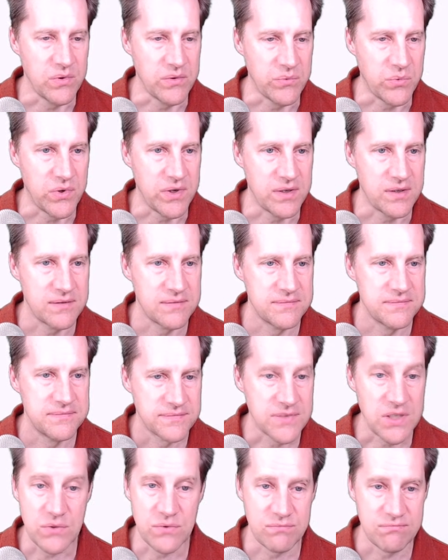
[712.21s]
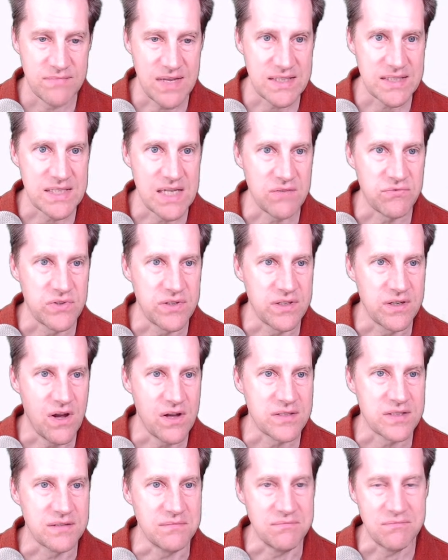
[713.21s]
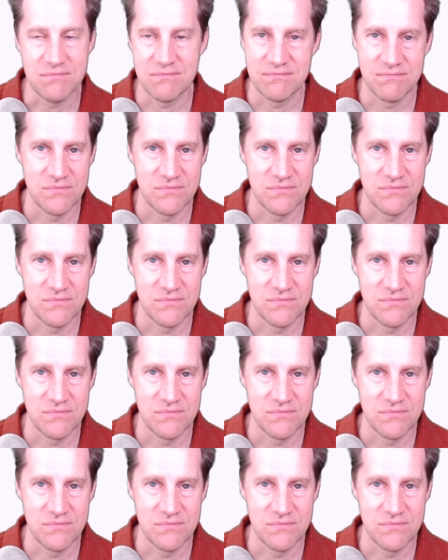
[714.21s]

one. So that's definitely awesome.